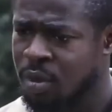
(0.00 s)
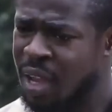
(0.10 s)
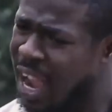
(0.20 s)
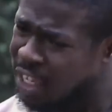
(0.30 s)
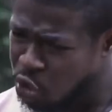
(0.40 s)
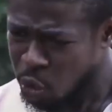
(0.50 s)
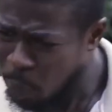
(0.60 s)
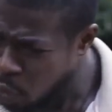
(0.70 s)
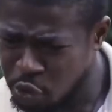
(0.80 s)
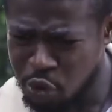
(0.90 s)
I
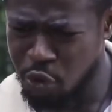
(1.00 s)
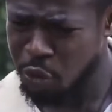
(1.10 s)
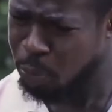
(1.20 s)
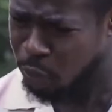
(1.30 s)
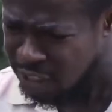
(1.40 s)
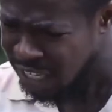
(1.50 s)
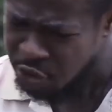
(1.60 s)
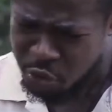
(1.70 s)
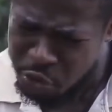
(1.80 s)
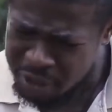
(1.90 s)
support you, but he has to
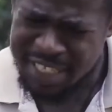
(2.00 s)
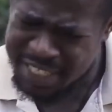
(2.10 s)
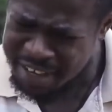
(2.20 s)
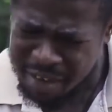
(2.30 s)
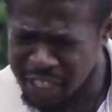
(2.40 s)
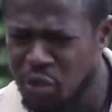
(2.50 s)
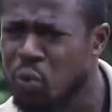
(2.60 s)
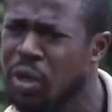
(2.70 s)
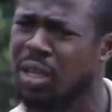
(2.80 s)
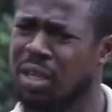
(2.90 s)
do things the right
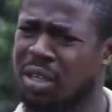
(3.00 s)
way.